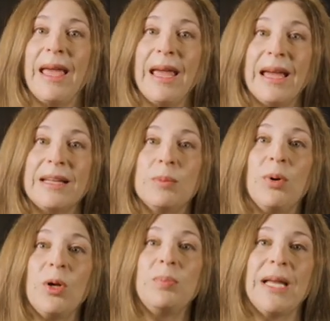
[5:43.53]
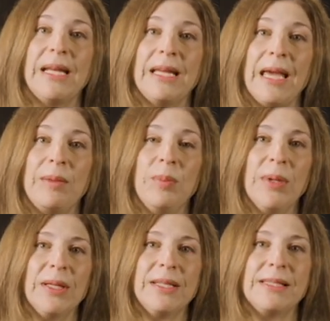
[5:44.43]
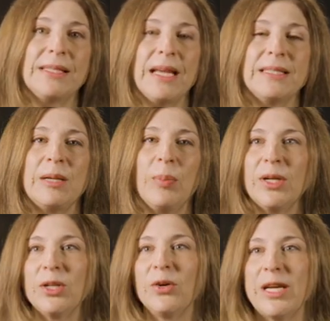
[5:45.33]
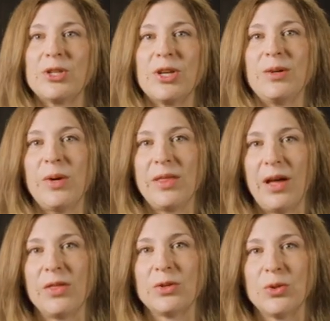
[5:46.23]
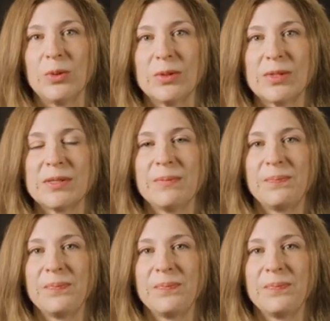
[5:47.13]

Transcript: and pull planning capabilities and deeper integration with other tools.